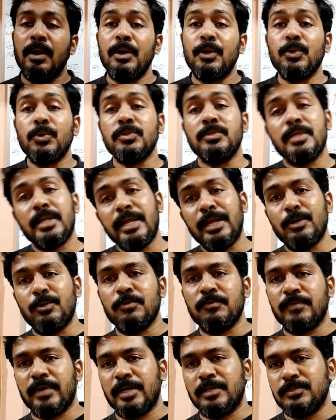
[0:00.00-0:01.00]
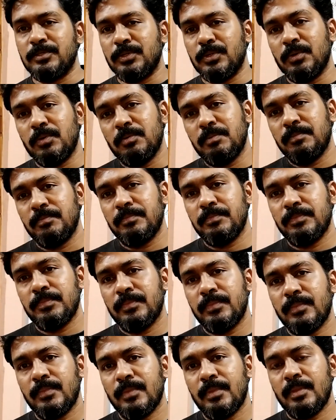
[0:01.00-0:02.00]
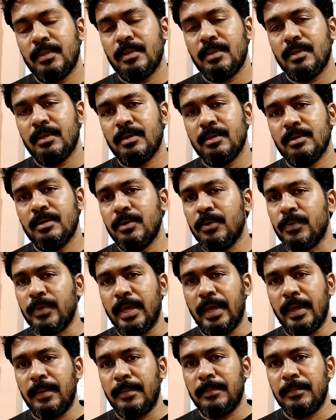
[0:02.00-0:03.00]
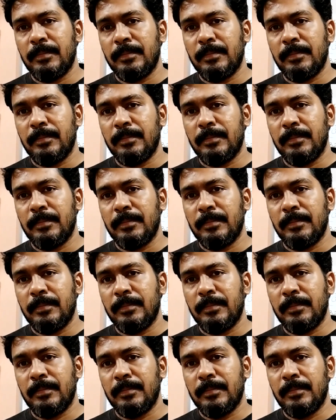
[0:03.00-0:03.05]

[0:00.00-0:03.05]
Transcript: to 3250. Okay.